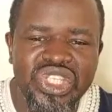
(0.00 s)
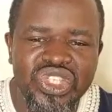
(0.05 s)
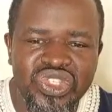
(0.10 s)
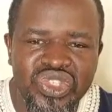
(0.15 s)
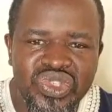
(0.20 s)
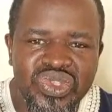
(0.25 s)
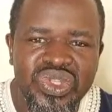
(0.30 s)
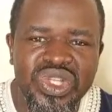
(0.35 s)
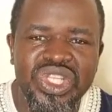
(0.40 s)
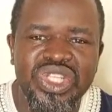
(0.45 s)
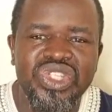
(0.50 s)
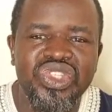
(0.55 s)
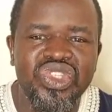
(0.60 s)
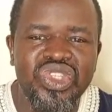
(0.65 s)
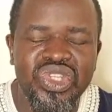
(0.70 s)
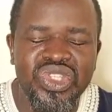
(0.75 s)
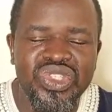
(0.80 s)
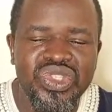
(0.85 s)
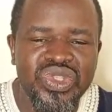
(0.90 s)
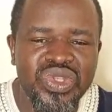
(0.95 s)
insulin,
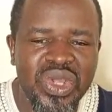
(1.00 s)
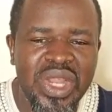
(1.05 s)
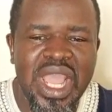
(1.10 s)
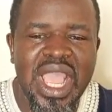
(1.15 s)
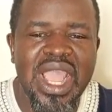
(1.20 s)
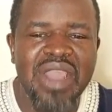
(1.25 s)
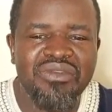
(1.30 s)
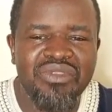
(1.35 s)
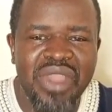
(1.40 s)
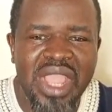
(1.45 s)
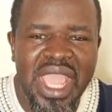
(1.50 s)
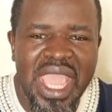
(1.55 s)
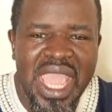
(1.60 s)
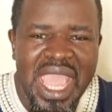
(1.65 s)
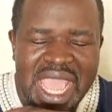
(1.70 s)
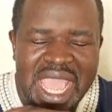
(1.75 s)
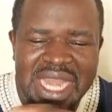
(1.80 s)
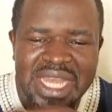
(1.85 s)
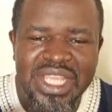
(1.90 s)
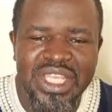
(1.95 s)
does not have
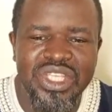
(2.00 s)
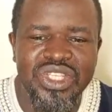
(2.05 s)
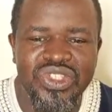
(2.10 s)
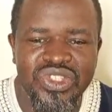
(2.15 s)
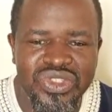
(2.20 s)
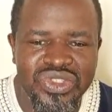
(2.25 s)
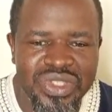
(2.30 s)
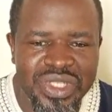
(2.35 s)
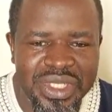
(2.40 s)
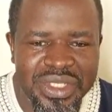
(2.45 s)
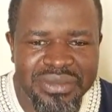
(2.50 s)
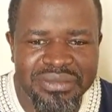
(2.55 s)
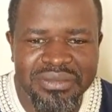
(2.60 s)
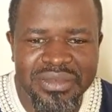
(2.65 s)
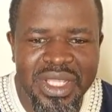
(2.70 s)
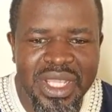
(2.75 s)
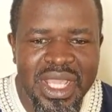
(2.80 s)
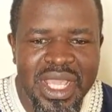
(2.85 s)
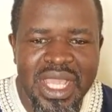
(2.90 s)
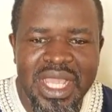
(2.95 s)
any insulin,
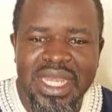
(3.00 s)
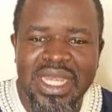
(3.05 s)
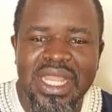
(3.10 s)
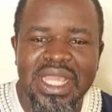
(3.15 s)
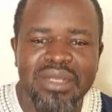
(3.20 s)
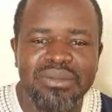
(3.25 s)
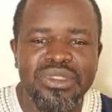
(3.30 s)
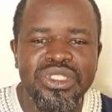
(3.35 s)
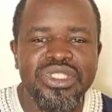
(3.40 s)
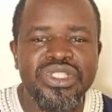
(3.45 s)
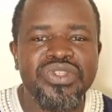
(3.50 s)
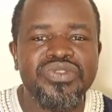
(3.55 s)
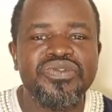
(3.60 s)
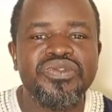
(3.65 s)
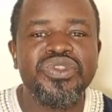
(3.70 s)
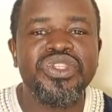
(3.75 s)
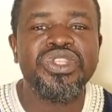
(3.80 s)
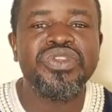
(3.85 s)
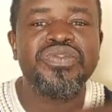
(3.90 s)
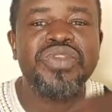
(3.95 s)
that means if
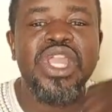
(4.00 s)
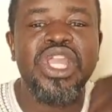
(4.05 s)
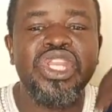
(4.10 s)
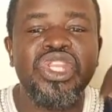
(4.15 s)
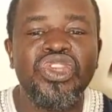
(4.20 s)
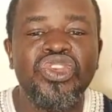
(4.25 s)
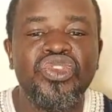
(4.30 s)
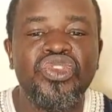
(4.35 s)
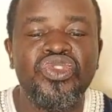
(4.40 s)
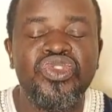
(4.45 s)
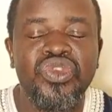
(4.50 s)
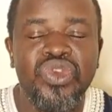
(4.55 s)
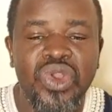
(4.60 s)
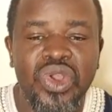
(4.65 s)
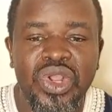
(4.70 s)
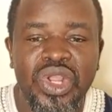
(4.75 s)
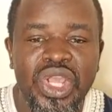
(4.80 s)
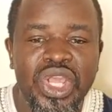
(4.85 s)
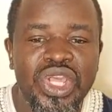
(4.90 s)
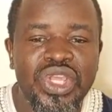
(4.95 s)
you give any
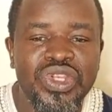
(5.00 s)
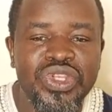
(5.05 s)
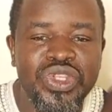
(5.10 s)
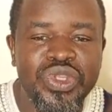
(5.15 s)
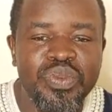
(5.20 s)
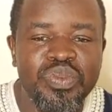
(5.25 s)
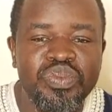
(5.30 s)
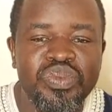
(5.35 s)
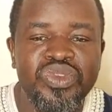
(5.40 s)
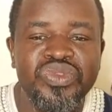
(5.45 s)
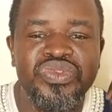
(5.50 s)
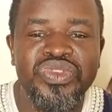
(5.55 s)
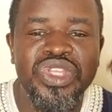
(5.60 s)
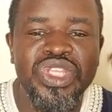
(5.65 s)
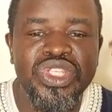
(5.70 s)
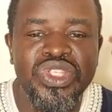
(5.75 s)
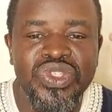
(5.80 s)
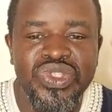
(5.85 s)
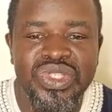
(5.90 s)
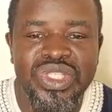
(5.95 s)
drug to improve
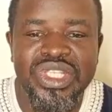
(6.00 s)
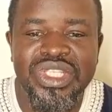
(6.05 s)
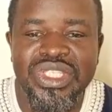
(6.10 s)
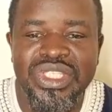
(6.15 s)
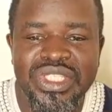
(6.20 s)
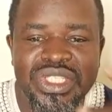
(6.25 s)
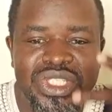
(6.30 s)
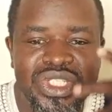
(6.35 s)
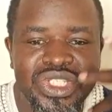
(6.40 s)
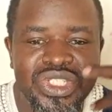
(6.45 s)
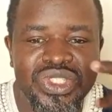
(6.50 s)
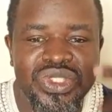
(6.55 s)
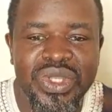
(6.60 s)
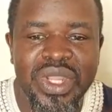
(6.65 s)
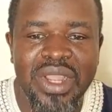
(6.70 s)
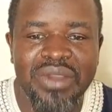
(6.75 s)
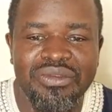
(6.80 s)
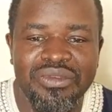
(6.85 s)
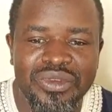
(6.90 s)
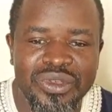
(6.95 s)
insulin secretion
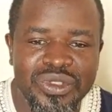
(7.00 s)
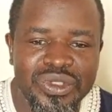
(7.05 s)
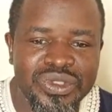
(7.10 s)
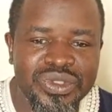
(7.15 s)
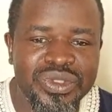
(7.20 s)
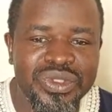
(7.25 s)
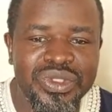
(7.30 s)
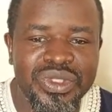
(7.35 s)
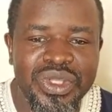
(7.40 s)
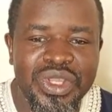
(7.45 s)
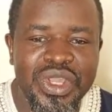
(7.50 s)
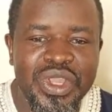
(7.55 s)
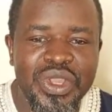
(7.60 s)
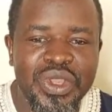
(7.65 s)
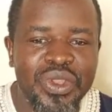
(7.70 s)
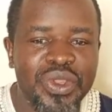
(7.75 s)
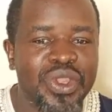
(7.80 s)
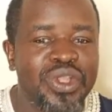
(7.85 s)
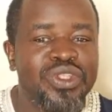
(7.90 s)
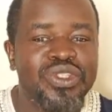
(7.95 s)
and function,
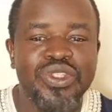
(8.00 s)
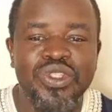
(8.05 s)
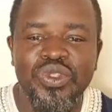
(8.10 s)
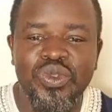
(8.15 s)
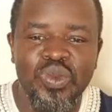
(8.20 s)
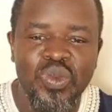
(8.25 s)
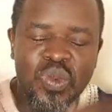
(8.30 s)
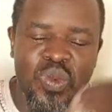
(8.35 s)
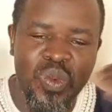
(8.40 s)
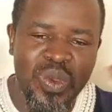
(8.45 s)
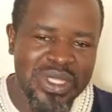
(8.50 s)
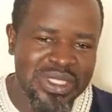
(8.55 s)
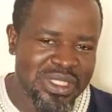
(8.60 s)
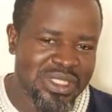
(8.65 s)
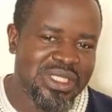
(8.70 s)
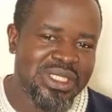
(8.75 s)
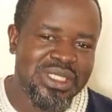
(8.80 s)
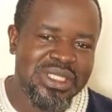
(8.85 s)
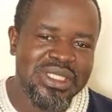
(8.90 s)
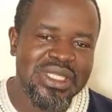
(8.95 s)
you are just
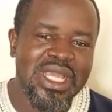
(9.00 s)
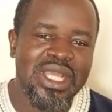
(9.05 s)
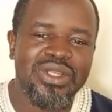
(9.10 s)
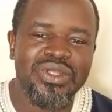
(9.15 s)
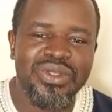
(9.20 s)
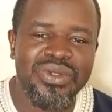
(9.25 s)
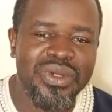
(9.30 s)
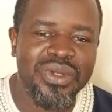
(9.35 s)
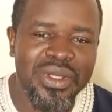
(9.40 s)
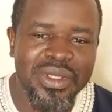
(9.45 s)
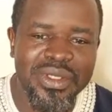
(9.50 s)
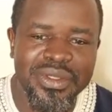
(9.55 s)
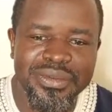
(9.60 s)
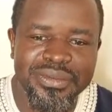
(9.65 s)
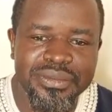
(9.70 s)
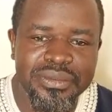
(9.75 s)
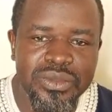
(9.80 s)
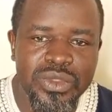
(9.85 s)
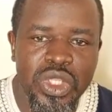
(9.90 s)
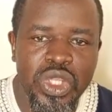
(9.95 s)
wasting that drug.
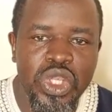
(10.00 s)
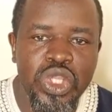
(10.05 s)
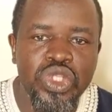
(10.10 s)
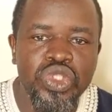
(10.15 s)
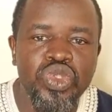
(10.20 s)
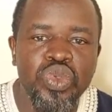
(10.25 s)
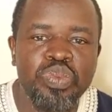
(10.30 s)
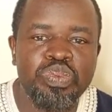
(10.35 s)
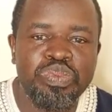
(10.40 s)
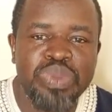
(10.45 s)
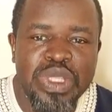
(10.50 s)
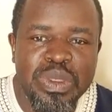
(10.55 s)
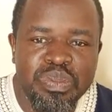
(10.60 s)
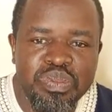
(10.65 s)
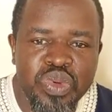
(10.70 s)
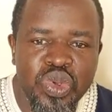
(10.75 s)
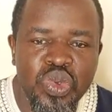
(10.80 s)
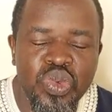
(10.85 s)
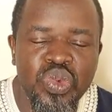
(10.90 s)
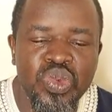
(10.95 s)
So
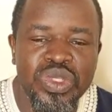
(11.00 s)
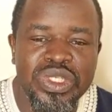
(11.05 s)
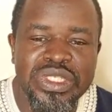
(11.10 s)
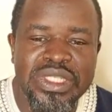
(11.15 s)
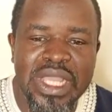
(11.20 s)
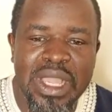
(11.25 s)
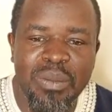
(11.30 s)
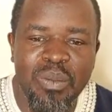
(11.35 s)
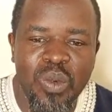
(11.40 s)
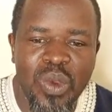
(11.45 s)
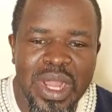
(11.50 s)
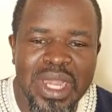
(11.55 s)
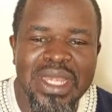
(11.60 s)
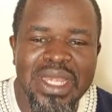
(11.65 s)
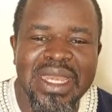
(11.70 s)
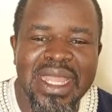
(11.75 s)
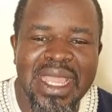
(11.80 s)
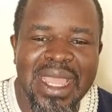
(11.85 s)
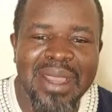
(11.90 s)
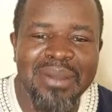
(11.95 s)
people with type
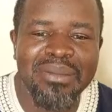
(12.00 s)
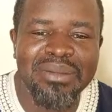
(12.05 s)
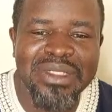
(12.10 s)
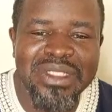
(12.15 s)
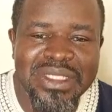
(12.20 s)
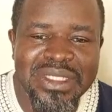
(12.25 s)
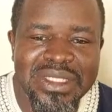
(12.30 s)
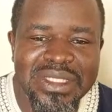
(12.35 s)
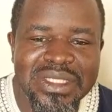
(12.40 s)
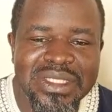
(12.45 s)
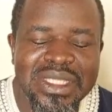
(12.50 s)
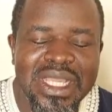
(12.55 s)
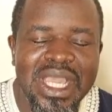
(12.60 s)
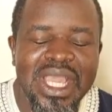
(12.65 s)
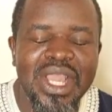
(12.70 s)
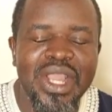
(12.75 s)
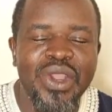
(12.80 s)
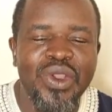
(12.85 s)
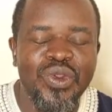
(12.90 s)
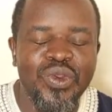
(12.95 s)
1 diabetes
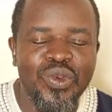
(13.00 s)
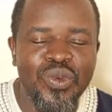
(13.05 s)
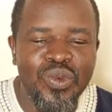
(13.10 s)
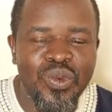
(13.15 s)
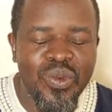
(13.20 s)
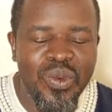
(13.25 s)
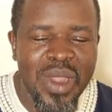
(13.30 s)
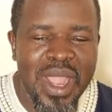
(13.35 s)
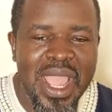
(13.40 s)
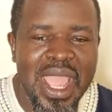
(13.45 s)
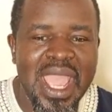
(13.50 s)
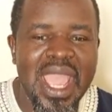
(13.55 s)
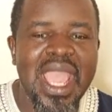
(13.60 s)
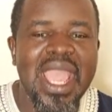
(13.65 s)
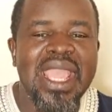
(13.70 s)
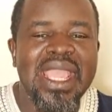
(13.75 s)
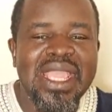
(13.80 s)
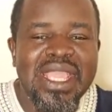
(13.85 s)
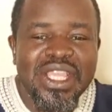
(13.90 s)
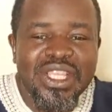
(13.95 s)

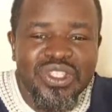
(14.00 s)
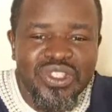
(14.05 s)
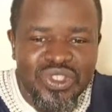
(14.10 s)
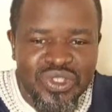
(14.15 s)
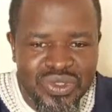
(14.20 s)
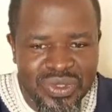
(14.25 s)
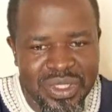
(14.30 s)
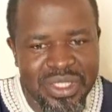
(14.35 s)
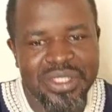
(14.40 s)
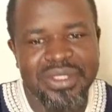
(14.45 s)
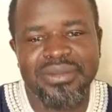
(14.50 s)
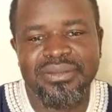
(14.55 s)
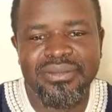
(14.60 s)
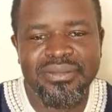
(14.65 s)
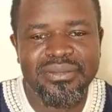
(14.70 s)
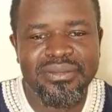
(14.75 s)
require insulin.